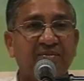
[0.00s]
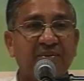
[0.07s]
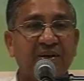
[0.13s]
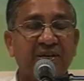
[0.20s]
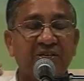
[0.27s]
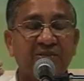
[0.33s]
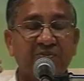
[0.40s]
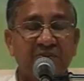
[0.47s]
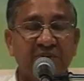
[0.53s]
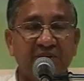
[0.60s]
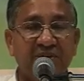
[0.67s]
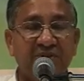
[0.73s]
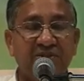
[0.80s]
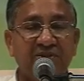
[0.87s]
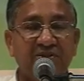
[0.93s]
my
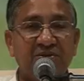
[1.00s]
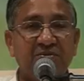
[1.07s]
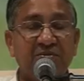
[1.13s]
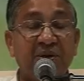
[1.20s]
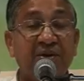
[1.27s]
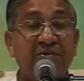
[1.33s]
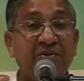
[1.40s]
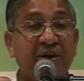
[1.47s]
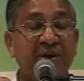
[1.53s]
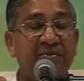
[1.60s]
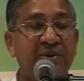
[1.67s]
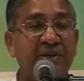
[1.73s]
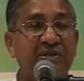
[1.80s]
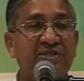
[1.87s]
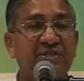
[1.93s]
speech, my
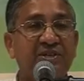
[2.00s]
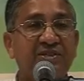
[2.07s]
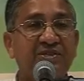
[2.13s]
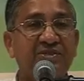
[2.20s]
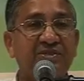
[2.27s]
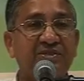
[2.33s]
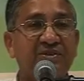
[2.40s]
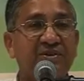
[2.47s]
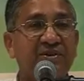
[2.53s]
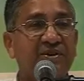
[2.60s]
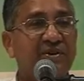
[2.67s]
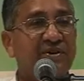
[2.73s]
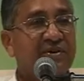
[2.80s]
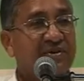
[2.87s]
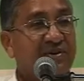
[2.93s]
vibrations,
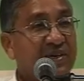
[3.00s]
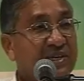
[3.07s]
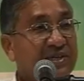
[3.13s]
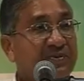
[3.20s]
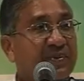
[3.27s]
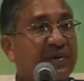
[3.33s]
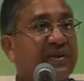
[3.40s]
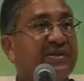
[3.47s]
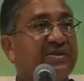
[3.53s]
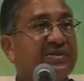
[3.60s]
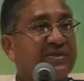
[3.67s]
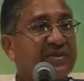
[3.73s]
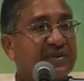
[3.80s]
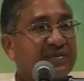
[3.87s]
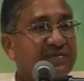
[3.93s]

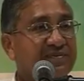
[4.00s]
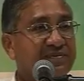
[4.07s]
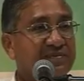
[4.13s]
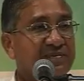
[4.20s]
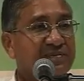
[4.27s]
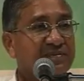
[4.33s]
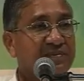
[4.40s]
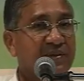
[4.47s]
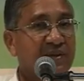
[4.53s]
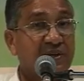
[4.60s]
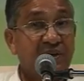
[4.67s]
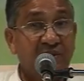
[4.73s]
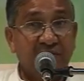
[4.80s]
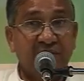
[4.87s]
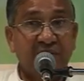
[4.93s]
transparency.
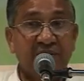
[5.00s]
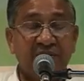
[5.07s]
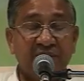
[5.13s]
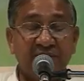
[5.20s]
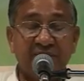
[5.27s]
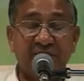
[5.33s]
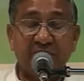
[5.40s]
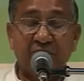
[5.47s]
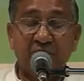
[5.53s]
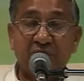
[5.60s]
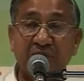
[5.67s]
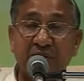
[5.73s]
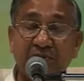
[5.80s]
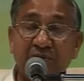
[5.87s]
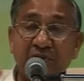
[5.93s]
Even if
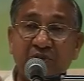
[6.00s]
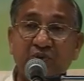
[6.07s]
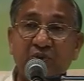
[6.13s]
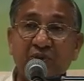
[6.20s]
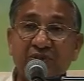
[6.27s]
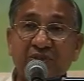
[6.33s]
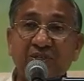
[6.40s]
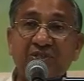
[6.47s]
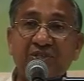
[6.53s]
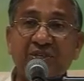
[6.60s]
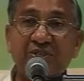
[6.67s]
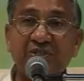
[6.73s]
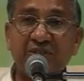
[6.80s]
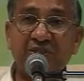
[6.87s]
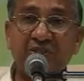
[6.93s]
suppose some situation
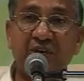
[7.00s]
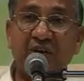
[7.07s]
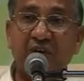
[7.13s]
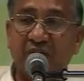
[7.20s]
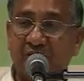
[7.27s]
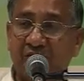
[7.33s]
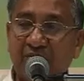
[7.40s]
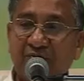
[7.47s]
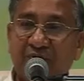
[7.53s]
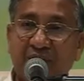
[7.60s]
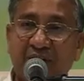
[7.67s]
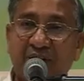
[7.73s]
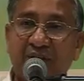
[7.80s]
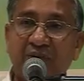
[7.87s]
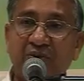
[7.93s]
changes, if
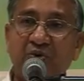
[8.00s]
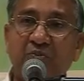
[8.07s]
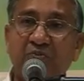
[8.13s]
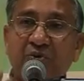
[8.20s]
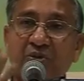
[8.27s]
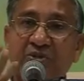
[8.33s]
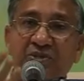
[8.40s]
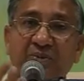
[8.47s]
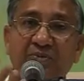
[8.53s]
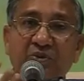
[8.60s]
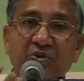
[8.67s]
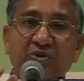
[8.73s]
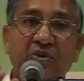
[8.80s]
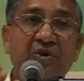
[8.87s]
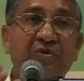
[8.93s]
water you put
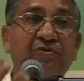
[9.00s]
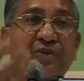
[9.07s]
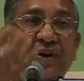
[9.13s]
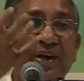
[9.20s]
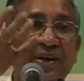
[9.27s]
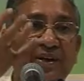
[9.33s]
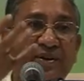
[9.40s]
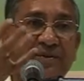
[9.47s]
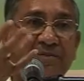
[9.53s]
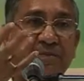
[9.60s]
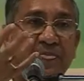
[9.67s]
suppose on fire,